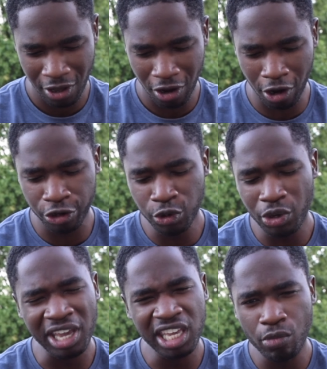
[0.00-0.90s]
Are you
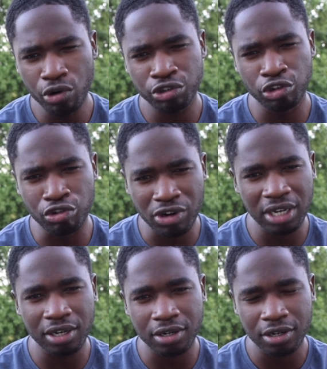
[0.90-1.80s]
able to drink
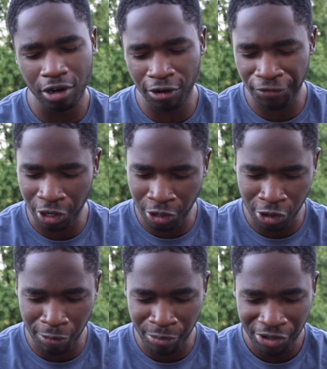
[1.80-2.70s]
of the
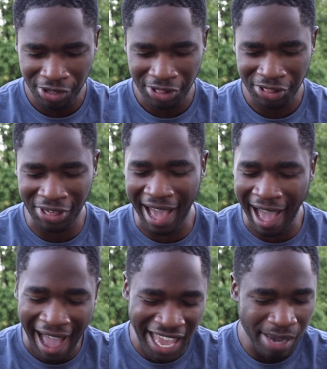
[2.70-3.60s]
cup that
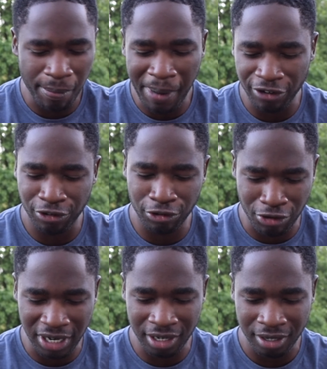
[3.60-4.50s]
I am about to
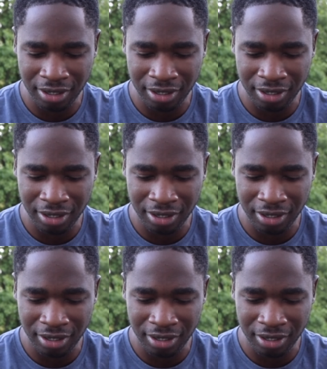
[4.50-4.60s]
drink